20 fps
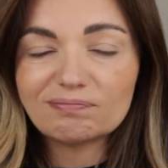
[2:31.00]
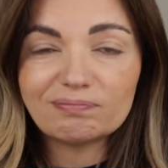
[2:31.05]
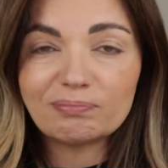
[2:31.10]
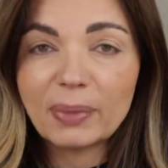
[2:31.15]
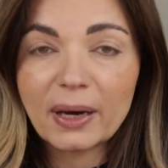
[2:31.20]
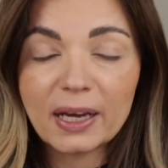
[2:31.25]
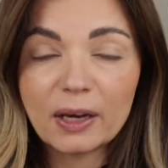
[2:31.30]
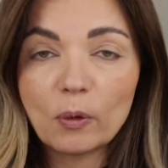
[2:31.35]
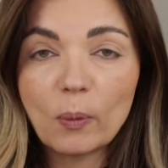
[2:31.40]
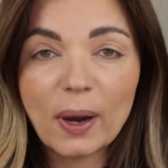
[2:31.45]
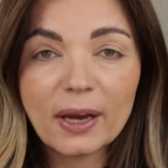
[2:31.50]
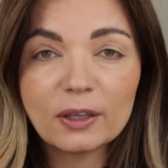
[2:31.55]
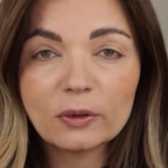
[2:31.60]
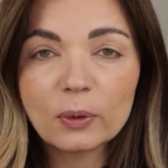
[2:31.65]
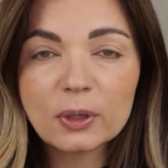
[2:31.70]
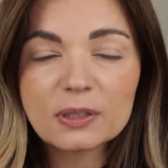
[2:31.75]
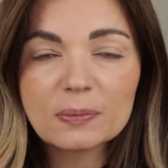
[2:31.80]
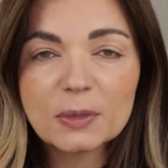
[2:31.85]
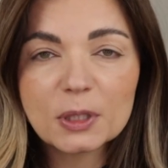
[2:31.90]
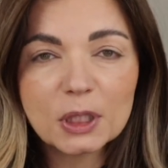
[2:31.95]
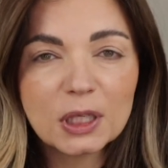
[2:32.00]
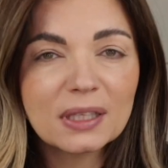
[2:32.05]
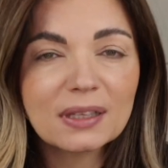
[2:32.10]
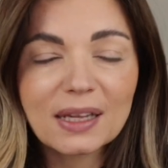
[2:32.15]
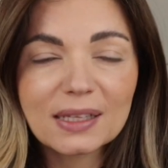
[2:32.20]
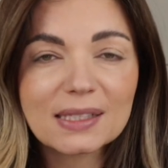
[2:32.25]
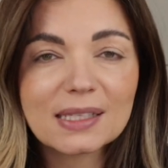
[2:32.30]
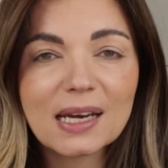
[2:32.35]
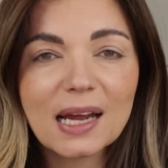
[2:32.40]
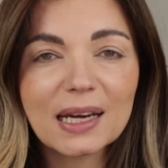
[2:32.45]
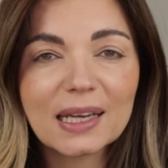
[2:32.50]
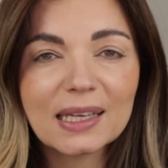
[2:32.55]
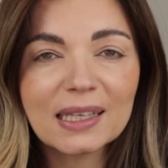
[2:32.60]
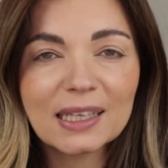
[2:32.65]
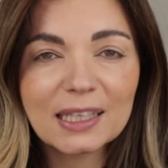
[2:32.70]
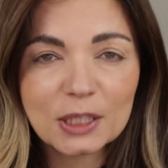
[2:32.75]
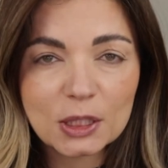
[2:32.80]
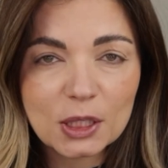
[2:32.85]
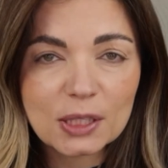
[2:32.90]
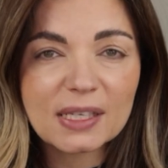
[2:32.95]
by a white noise machine. That's not it.
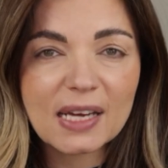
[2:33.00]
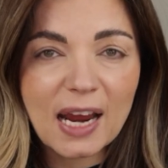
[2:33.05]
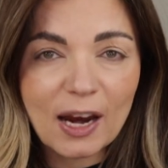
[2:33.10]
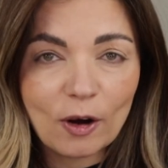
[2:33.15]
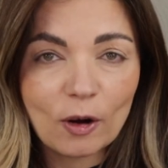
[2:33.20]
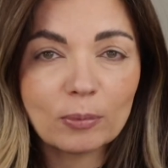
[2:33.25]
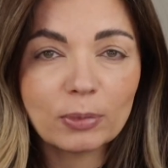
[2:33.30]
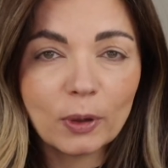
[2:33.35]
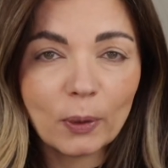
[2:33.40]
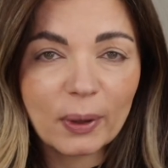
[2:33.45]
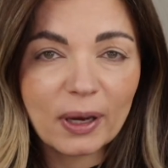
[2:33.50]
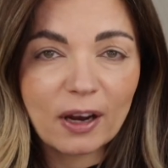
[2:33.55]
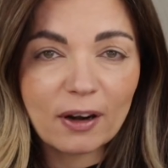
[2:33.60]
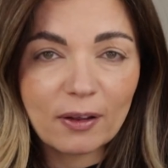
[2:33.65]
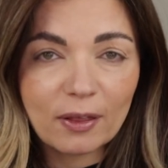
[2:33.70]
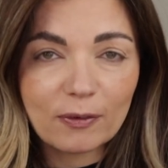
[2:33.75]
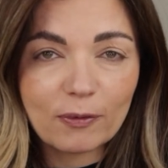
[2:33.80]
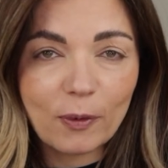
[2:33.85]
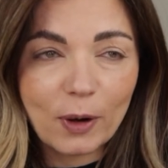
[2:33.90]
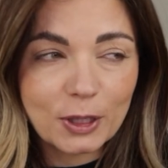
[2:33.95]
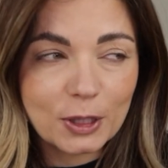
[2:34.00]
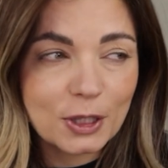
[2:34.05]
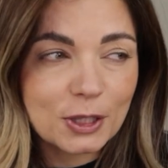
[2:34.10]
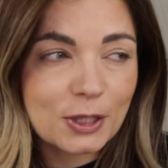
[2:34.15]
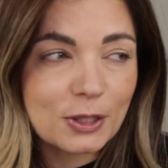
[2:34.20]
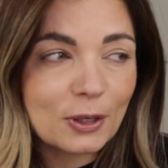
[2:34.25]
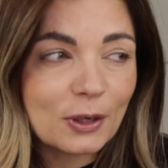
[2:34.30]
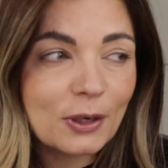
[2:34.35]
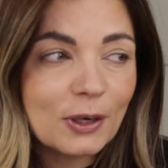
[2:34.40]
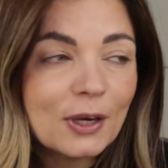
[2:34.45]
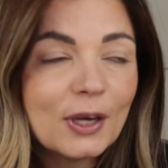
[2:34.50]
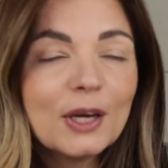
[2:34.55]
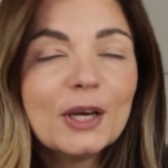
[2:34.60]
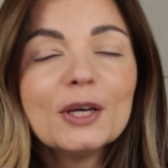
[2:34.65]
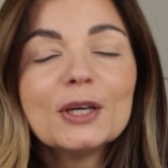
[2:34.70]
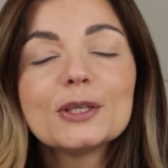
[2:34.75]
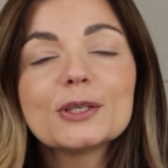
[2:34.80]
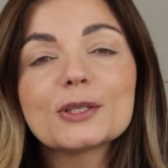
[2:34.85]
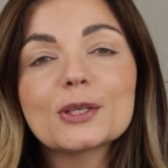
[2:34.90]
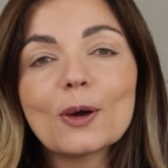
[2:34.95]
It's just air blowing out of the register.
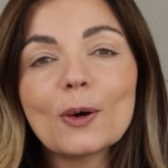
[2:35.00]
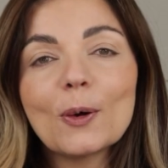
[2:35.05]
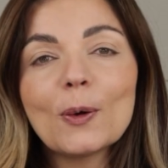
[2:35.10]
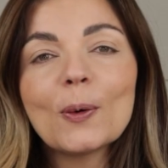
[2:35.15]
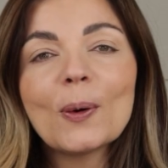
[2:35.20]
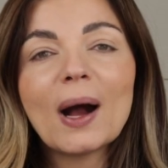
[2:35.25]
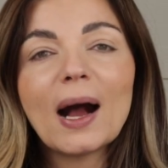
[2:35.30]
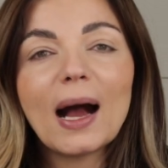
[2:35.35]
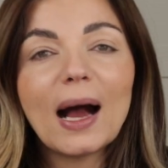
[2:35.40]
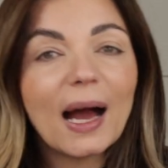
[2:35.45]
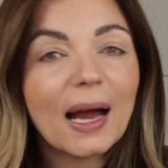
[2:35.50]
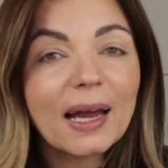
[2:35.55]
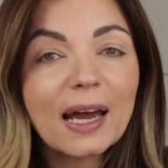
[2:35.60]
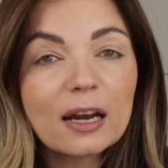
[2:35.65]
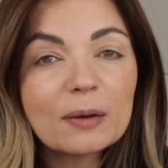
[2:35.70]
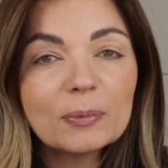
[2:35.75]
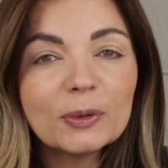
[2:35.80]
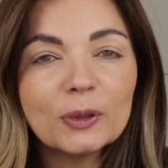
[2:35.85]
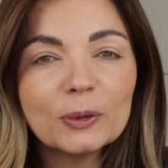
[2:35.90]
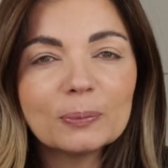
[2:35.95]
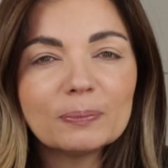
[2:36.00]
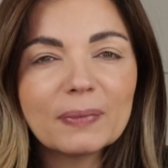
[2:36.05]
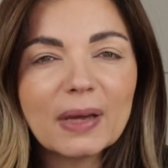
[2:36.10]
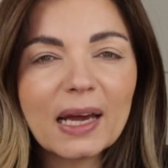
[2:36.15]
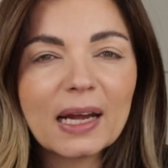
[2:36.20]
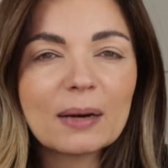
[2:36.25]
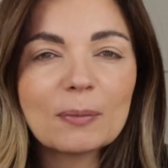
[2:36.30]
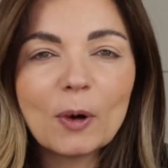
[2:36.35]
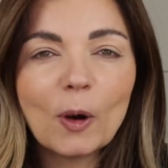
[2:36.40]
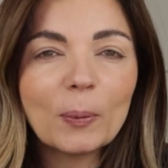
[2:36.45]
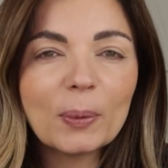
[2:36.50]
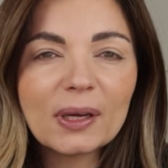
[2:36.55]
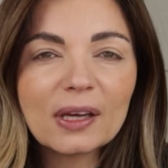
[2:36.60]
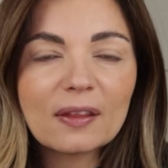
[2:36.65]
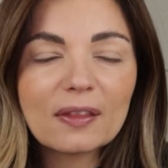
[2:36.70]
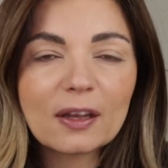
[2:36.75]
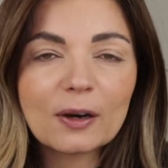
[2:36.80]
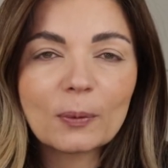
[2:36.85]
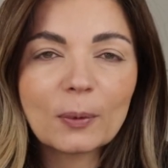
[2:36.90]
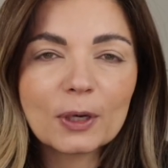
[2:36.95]
So I got a boom and I'm
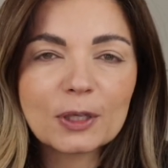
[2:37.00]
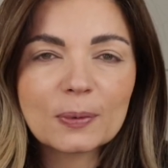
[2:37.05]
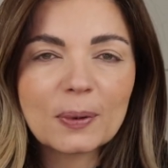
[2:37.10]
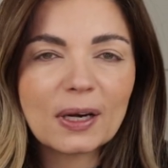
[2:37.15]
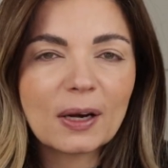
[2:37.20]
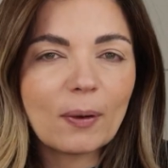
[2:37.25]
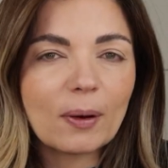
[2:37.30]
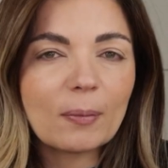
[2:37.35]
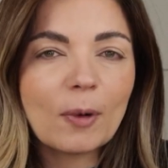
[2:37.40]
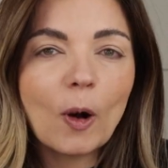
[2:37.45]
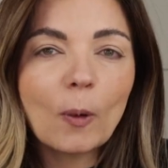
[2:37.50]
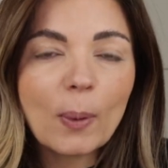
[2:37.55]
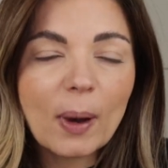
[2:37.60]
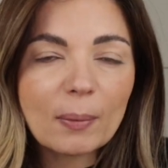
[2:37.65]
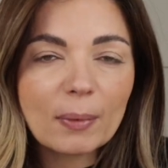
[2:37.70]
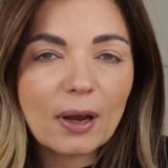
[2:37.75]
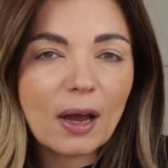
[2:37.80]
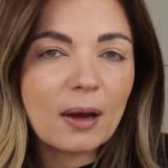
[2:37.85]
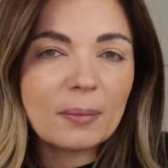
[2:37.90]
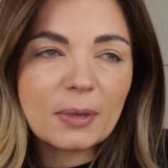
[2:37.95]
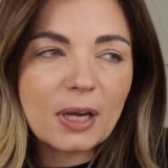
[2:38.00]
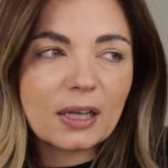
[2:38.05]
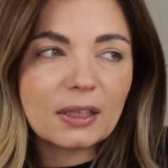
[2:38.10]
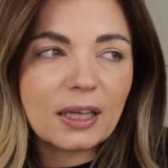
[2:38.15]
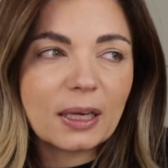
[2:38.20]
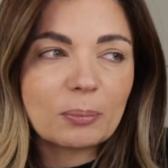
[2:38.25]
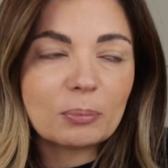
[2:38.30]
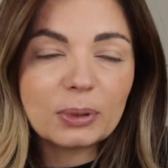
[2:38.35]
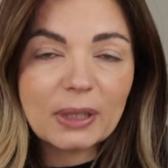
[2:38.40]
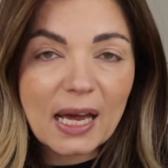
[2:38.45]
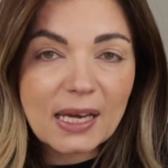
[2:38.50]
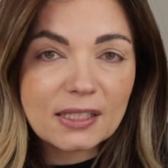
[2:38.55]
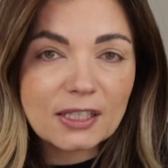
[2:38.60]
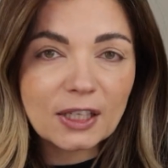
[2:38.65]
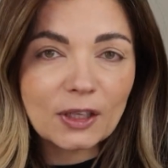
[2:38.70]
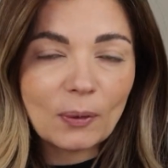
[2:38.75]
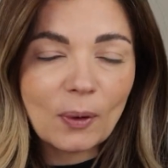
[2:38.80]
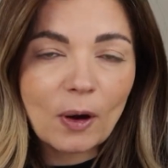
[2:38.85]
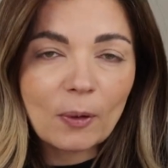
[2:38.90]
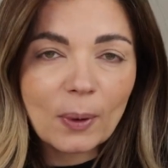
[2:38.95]
hoping that it works right now. I'm hoping I'm, I'm not like
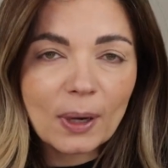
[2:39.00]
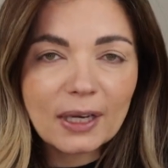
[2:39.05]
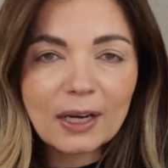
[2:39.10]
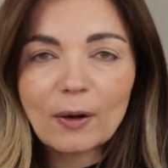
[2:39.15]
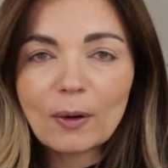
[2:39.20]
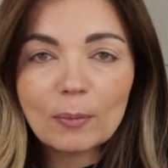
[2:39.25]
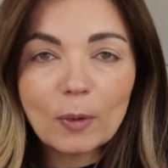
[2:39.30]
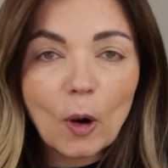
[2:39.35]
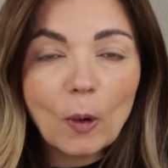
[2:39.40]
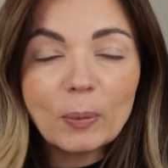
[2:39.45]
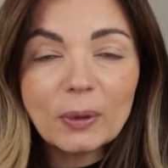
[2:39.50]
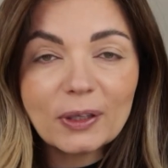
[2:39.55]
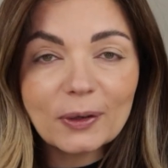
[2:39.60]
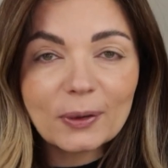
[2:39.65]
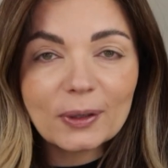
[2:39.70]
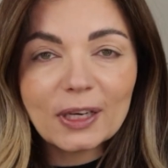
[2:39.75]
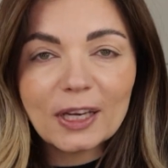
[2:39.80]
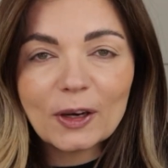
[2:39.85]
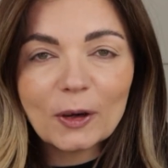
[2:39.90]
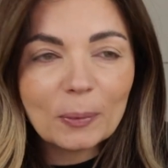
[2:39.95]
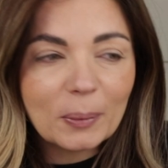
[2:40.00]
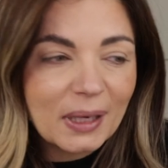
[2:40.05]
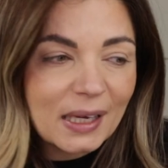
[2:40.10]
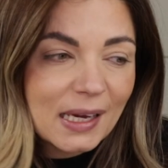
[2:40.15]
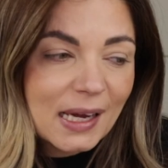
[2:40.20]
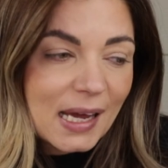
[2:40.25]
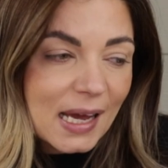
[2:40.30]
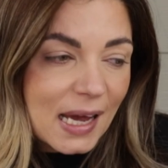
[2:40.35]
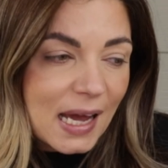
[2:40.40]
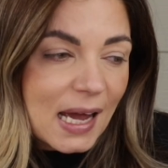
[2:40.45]
blasting you out right now. I'm hoping you can hear me.